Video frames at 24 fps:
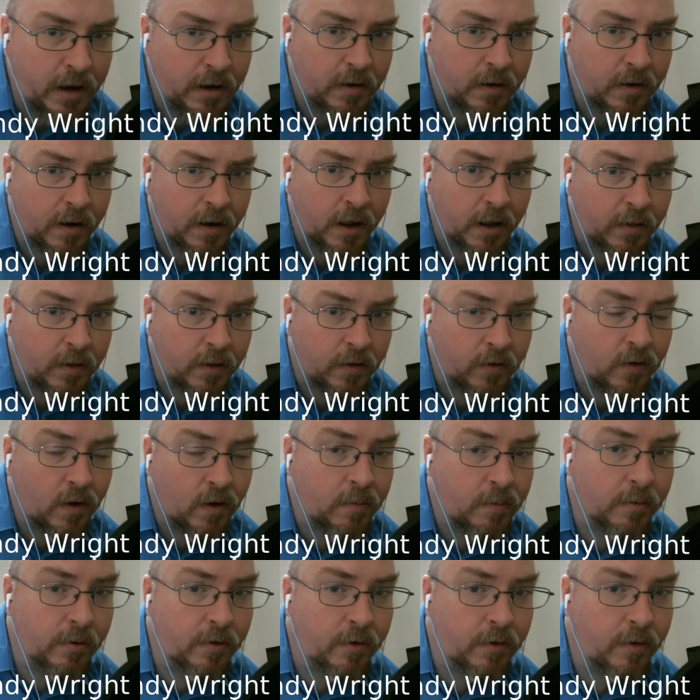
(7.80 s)
to take this
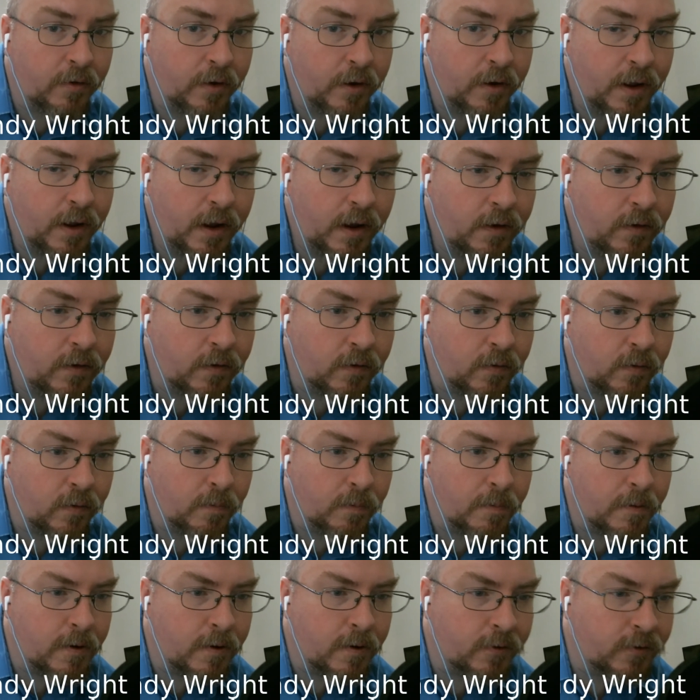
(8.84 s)
opportunity to
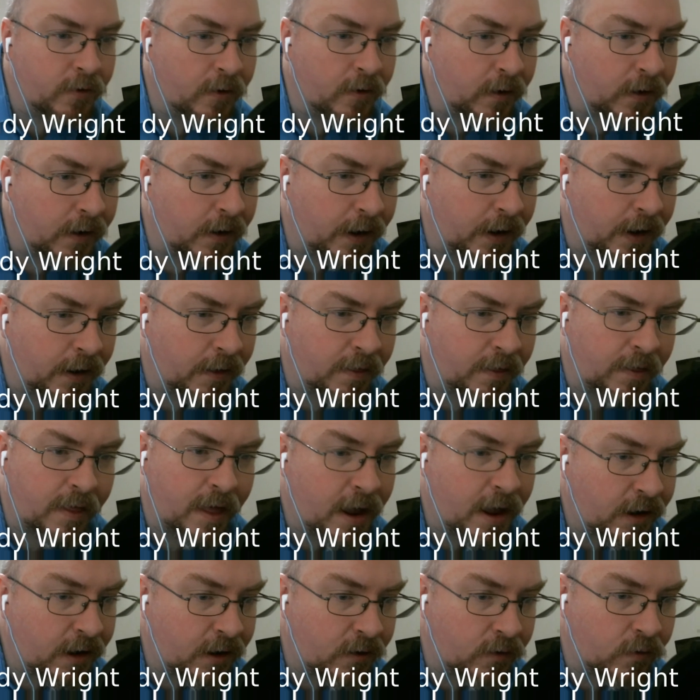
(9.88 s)
personally
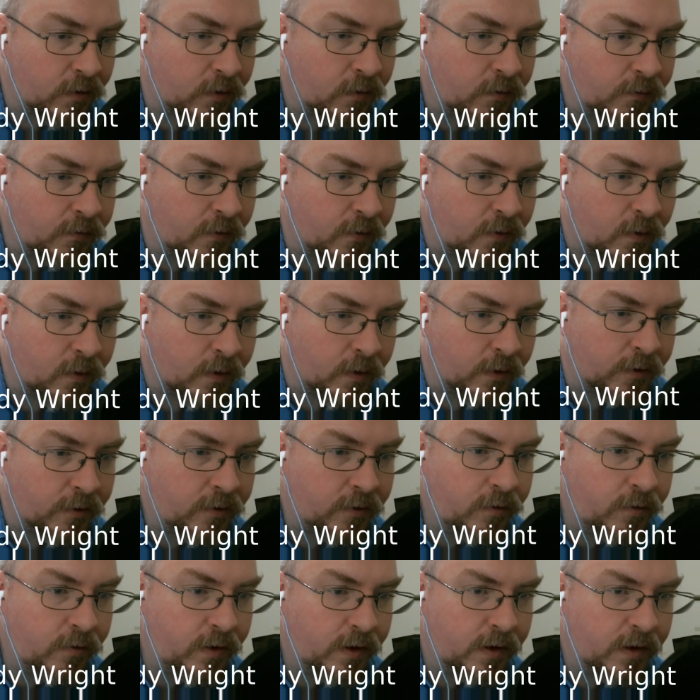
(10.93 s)
thank you for
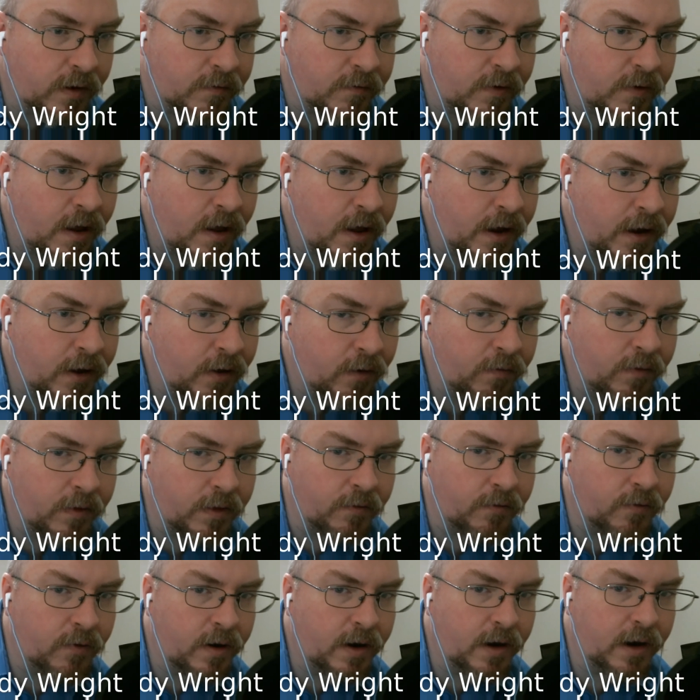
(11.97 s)
choosing to fly over the
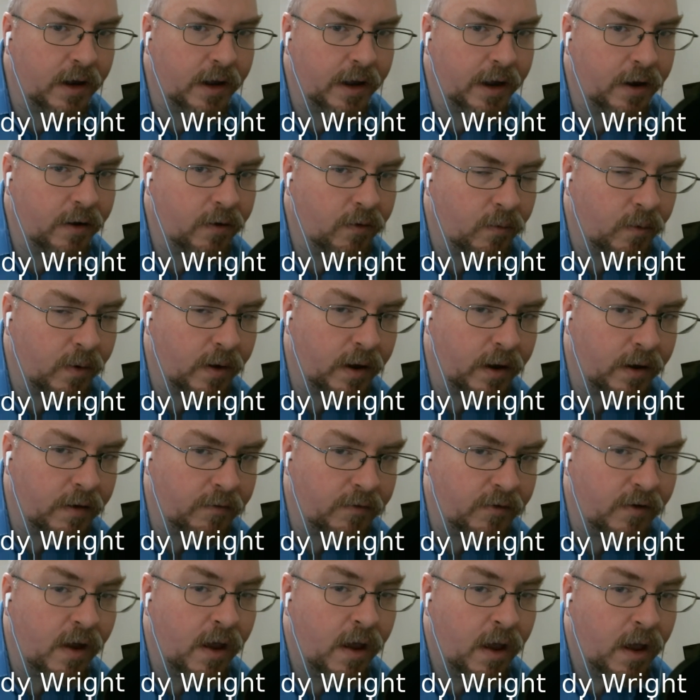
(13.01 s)
friendly
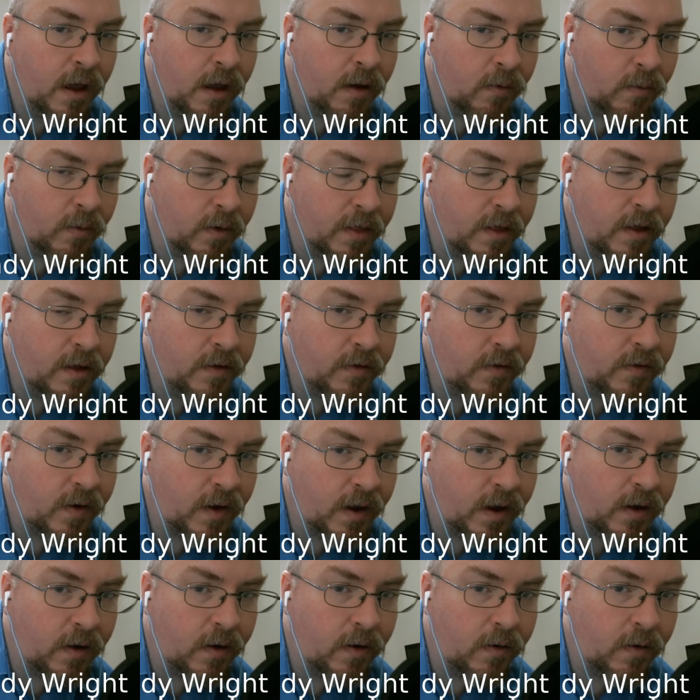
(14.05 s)
airwaves with us
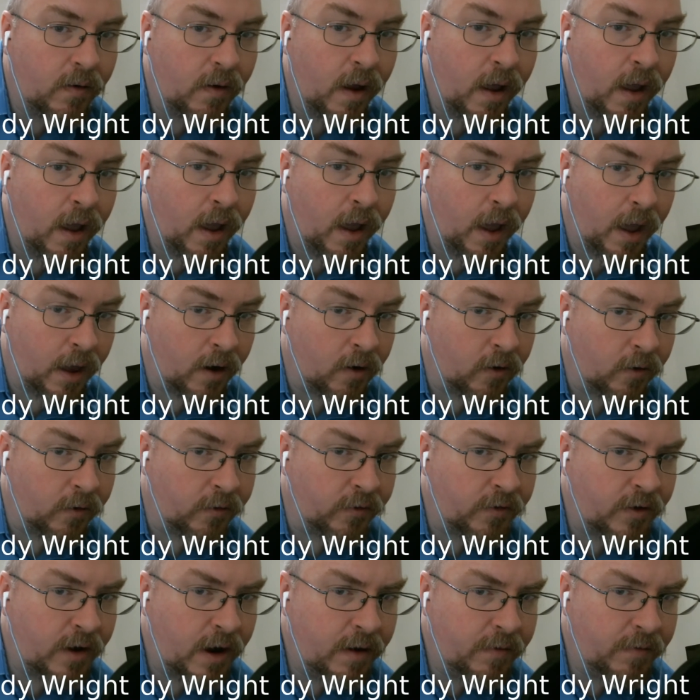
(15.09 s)
here at our
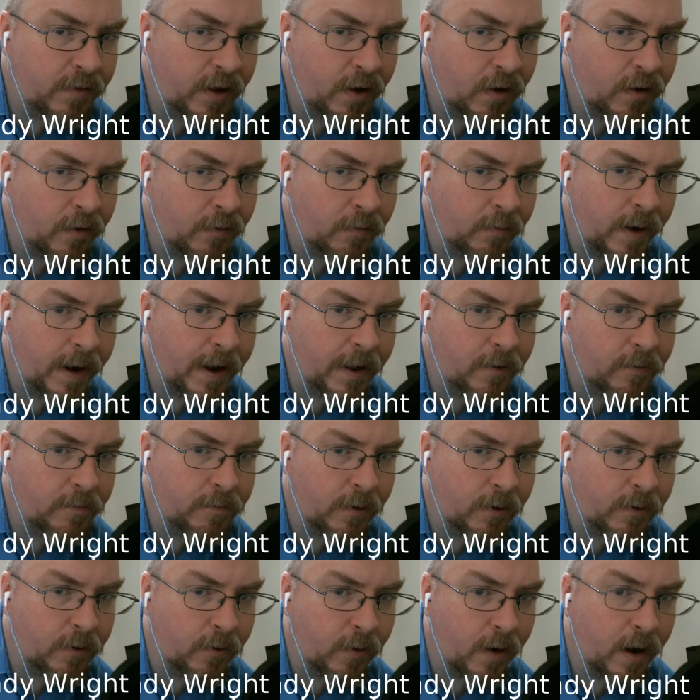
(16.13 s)
state of the art radio
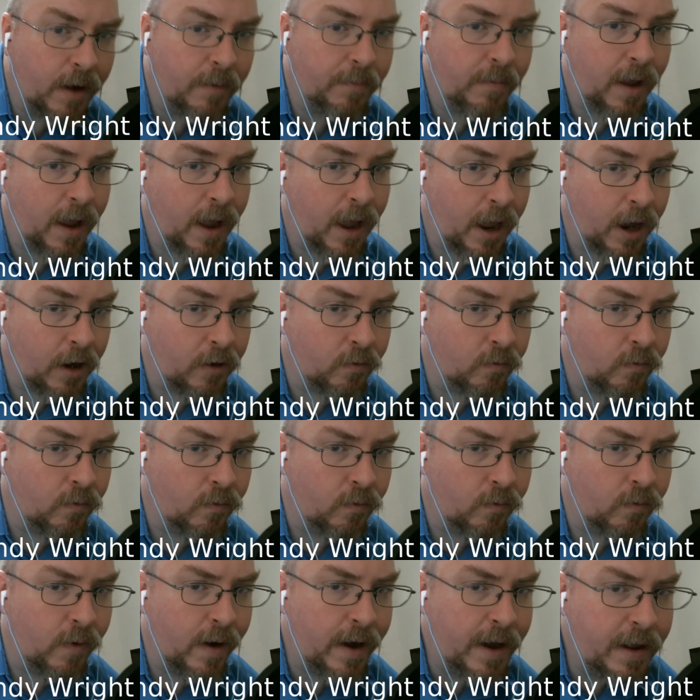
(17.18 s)
program at
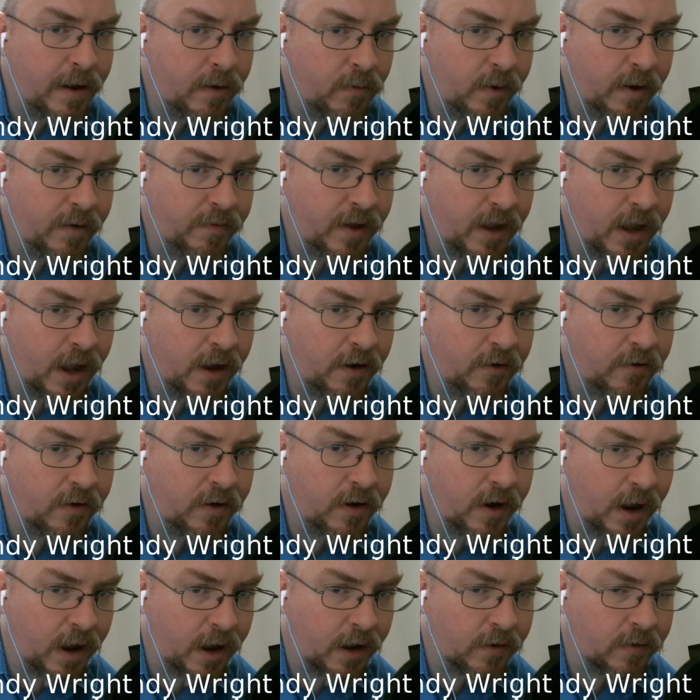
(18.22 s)
Radio
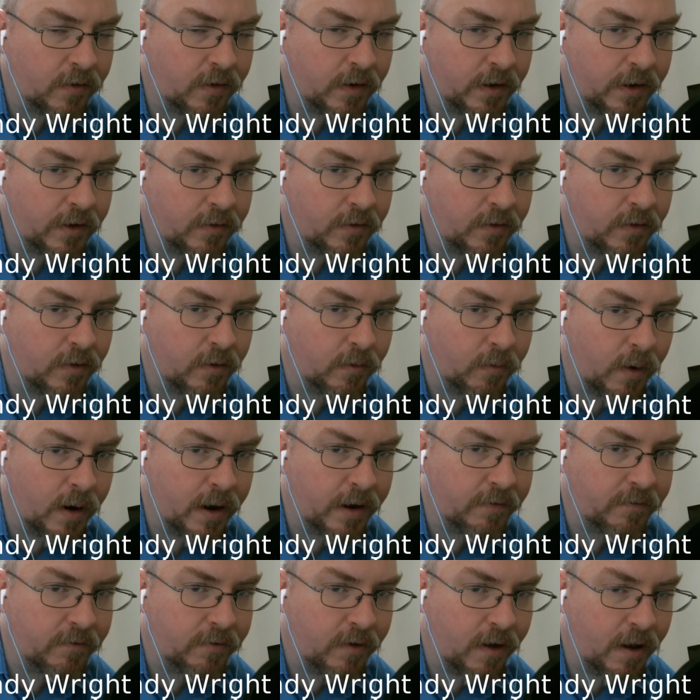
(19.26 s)
Aviation Excellence, the
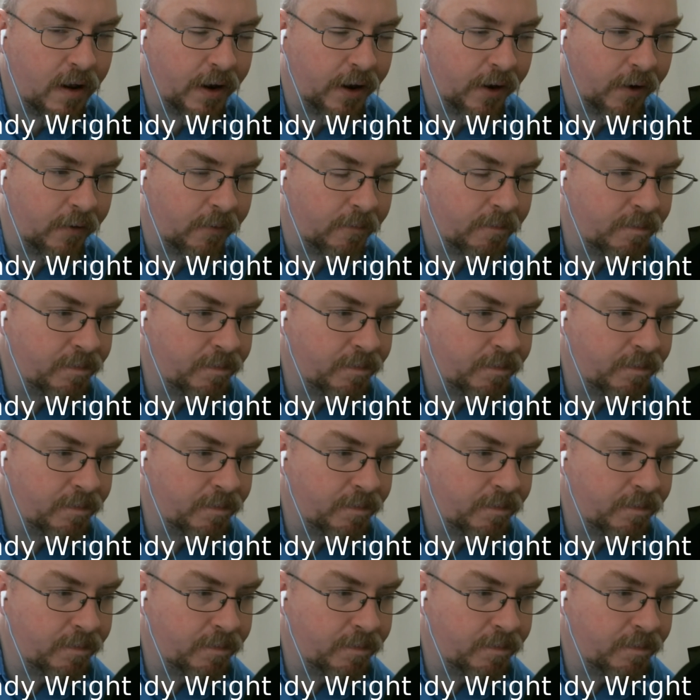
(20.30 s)
Wright Flyer.